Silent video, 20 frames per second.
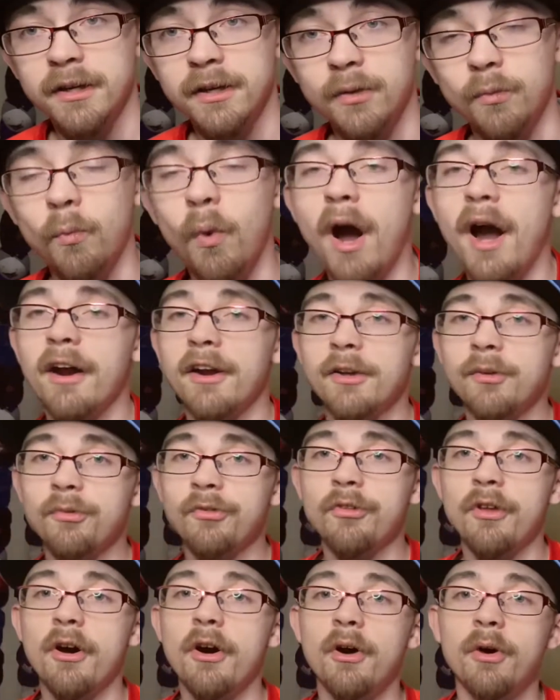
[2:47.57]
why are you
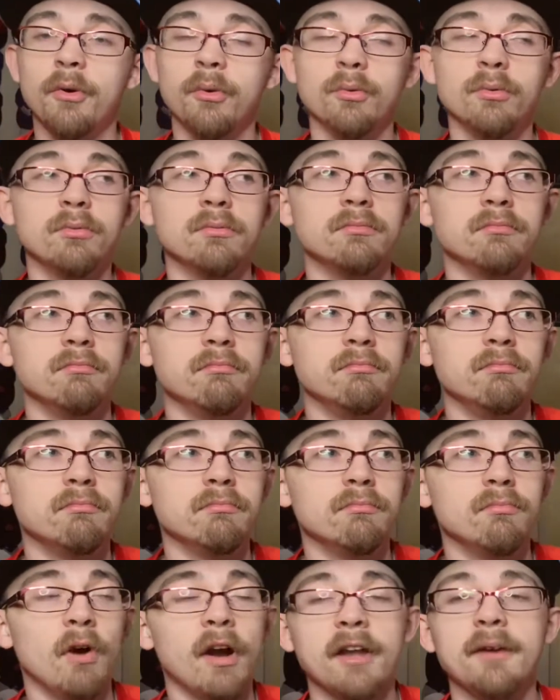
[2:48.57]
so,
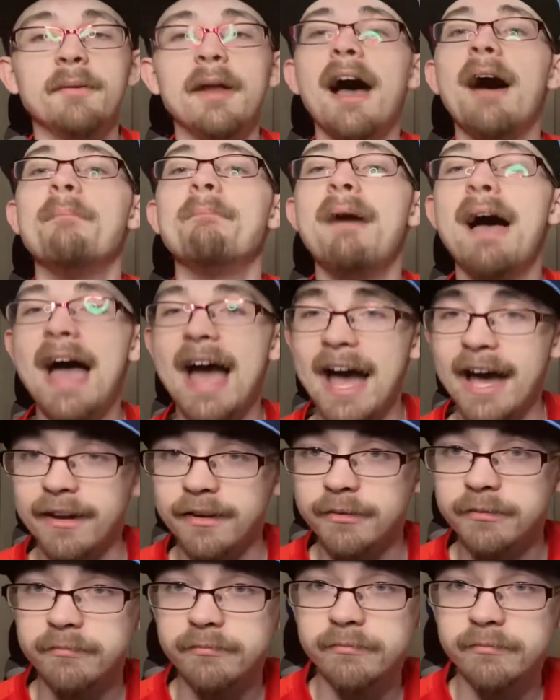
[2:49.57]
why are you not mad?